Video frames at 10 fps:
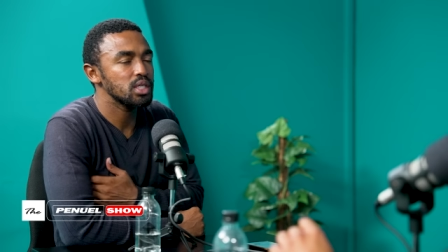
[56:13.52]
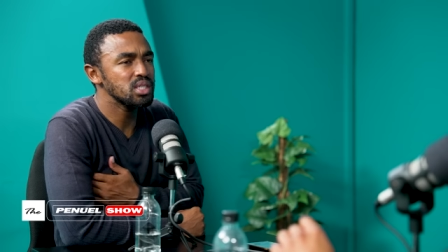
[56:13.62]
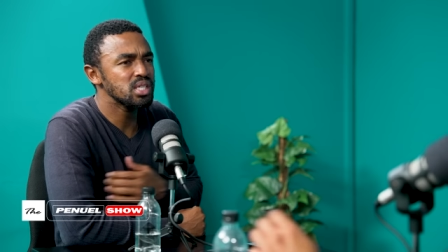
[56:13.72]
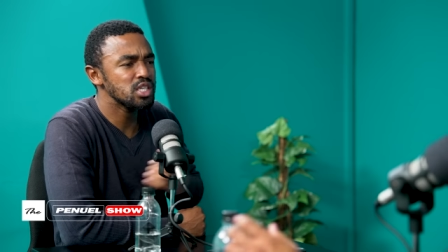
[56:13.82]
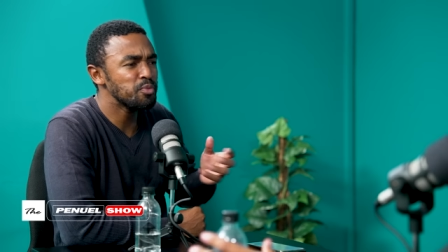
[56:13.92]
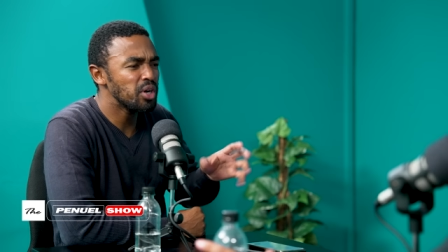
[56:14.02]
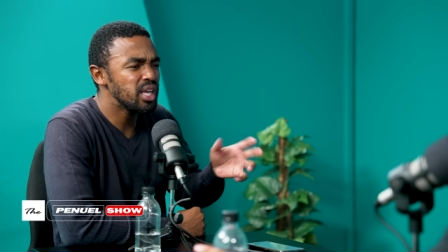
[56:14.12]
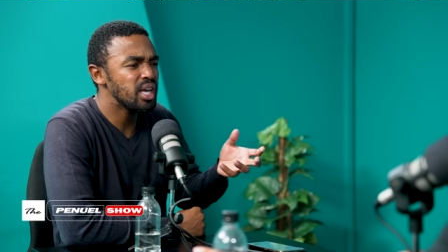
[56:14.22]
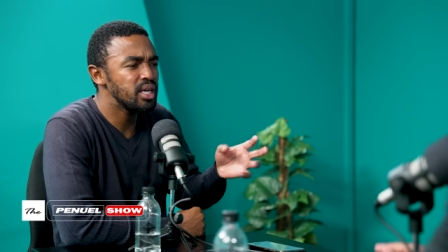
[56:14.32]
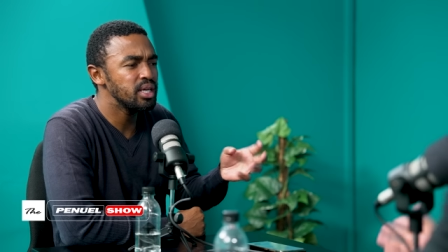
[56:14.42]
Just as a small
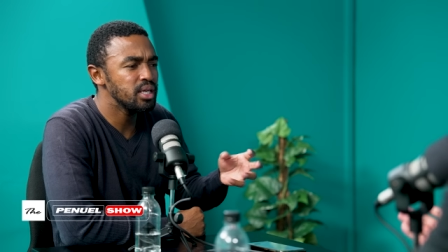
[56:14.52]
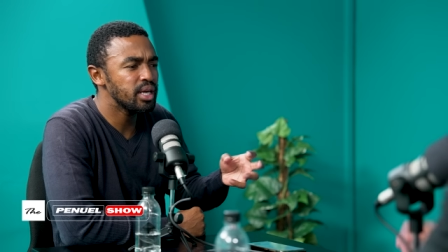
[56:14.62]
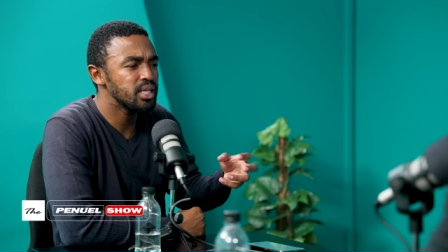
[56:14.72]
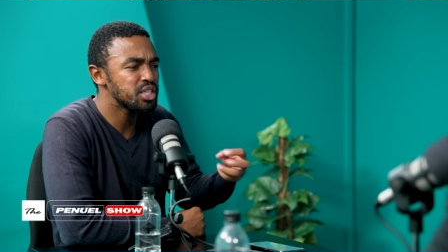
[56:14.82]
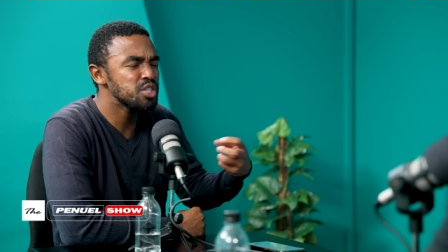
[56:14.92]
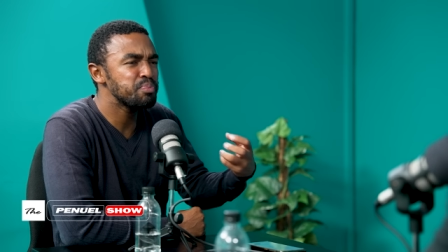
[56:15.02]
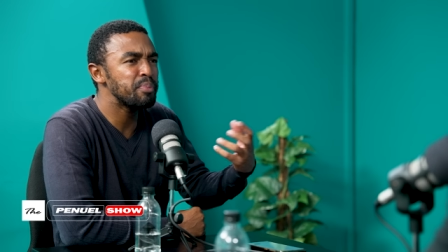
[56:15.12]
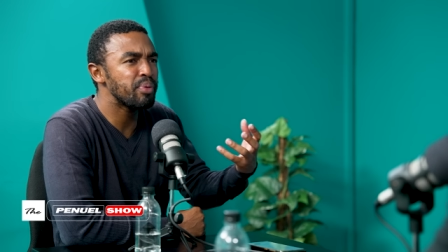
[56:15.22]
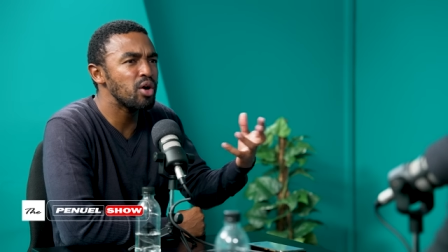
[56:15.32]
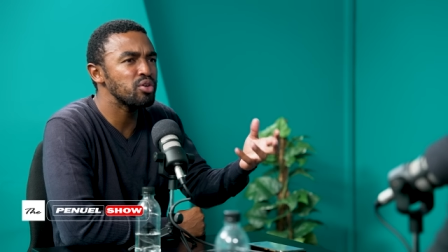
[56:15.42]
indicator, just be
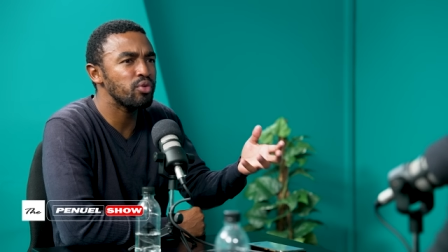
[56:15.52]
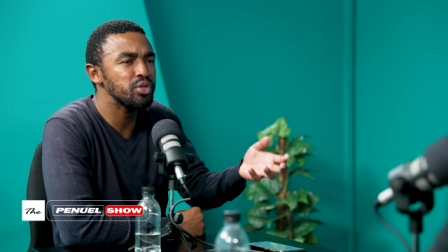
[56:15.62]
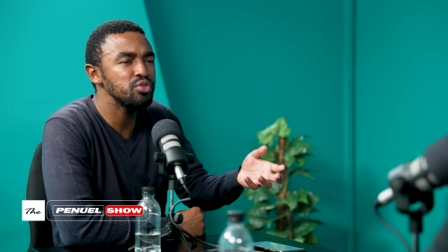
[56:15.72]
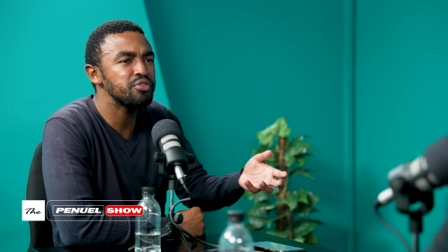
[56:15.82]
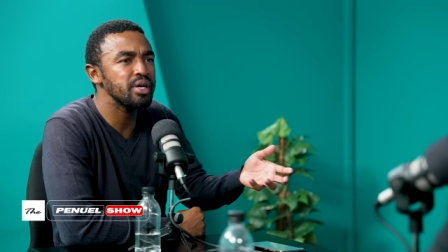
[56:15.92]
proud of what you've